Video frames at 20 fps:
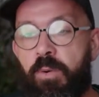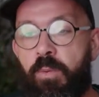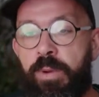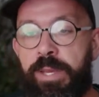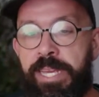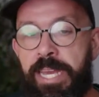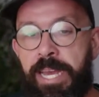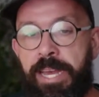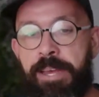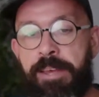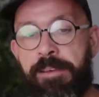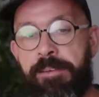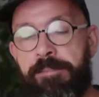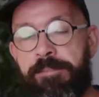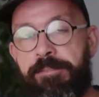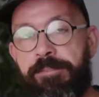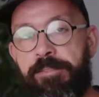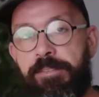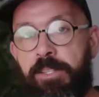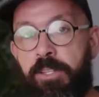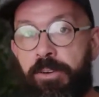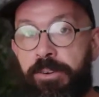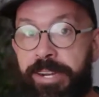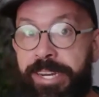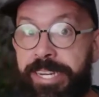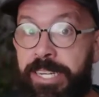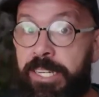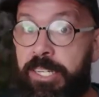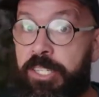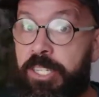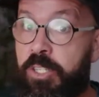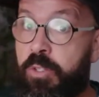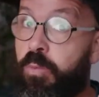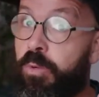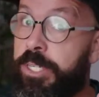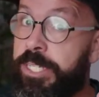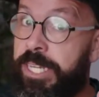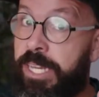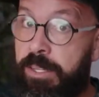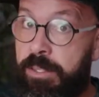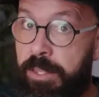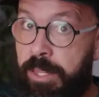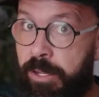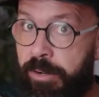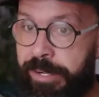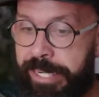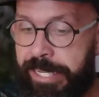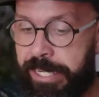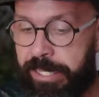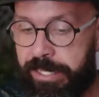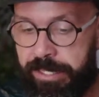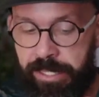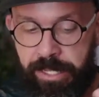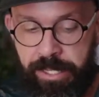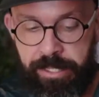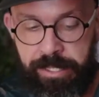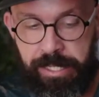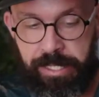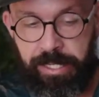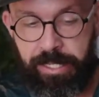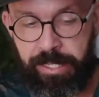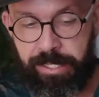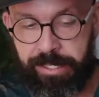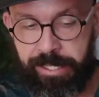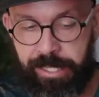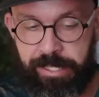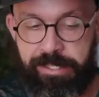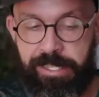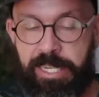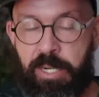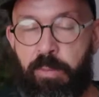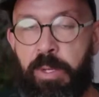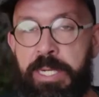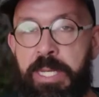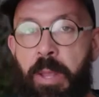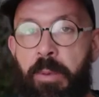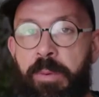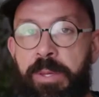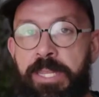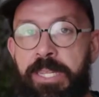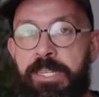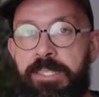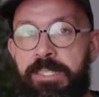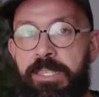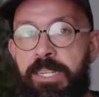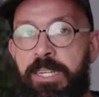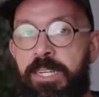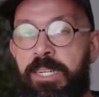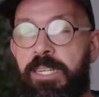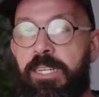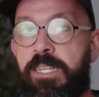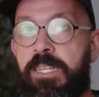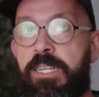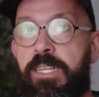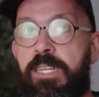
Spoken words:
We have Lorena Lorena is the girl that started working with us here.